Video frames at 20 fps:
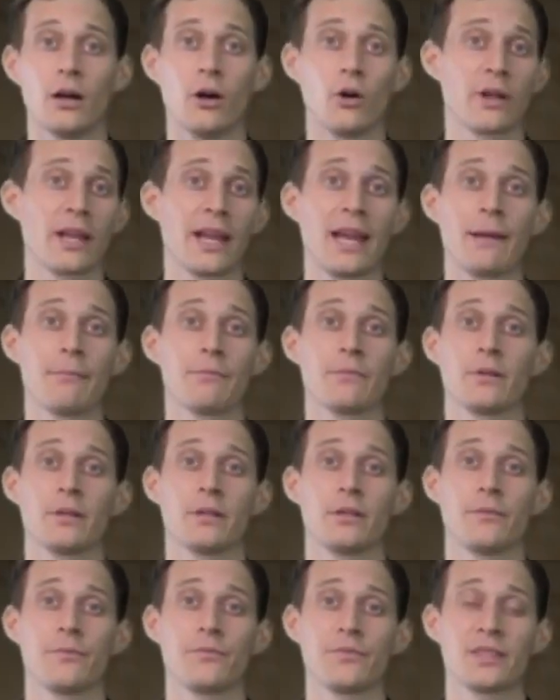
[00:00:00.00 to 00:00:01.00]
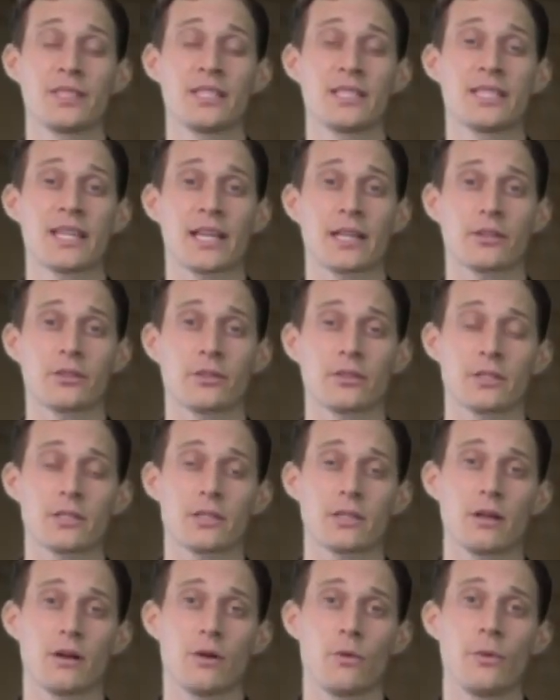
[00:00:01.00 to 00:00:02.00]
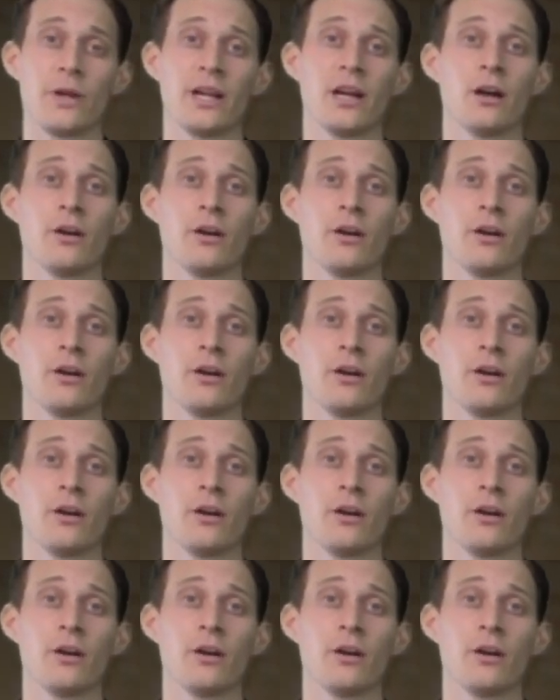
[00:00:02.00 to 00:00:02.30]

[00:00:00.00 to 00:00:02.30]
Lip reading: OKM Detectors. We are